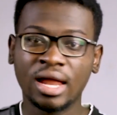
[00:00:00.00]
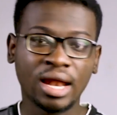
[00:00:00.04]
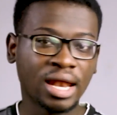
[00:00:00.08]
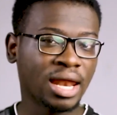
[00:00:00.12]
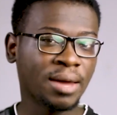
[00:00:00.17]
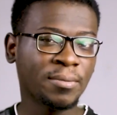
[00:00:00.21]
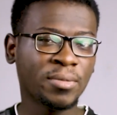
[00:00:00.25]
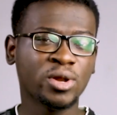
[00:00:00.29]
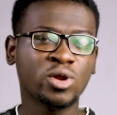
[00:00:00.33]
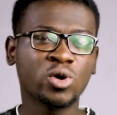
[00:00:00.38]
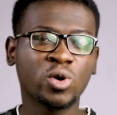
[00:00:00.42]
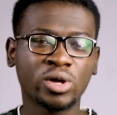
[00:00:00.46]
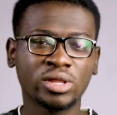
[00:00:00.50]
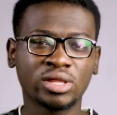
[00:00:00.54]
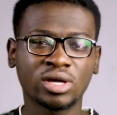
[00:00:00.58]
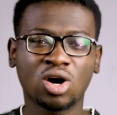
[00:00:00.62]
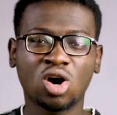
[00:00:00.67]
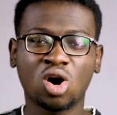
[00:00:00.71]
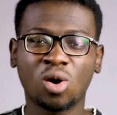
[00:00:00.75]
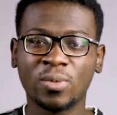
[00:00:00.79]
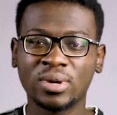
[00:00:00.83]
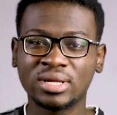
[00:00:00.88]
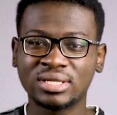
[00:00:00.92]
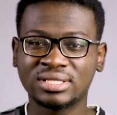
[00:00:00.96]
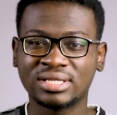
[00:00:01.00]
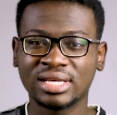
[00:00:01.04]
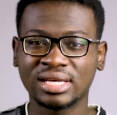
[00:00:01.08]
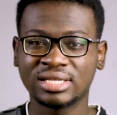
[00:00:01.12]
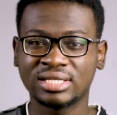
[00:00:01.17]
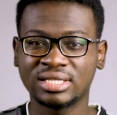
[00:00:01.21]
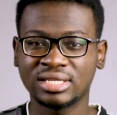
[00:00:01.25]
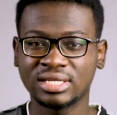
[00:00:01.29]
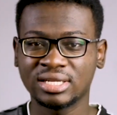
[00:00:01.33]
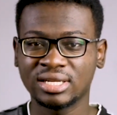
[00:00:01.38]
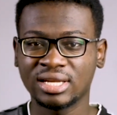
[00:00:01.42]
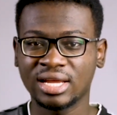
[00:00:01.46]
Let me know in the comment
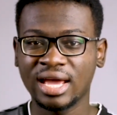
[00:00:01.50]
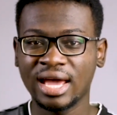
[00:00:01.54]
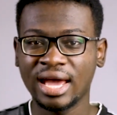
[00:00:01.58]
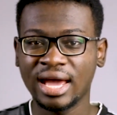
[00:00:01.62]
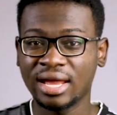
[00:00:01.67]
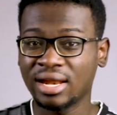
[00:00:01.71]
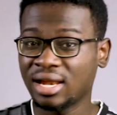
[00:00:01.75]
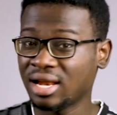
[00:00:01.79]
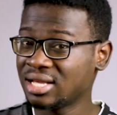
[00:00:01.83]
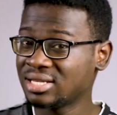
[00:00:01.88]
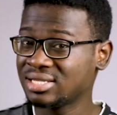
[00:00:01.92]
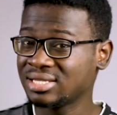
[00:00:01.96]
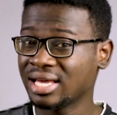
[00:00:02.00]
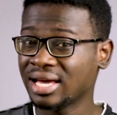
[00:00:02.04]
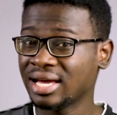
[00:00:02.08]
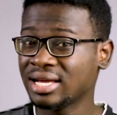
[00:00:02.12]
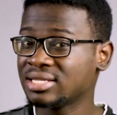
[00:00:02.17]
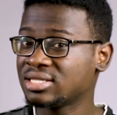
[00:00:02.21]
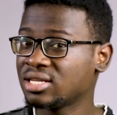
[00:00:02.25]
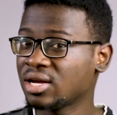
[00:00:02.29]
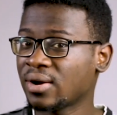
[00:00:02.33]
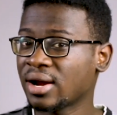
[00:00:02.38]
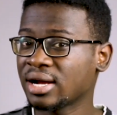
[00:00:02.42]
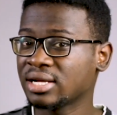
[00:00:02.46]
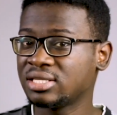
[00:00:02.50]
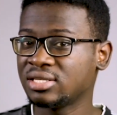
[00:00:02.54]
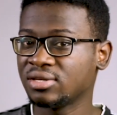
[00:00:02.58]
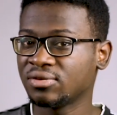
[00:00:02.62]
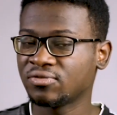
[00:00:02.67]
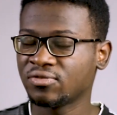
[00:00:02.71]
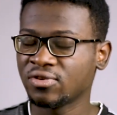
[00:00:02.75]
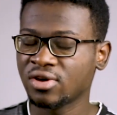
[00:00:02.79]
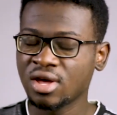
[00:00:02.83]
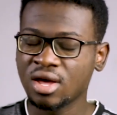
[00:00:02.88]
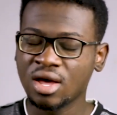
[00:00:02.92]
section and let's get interactive.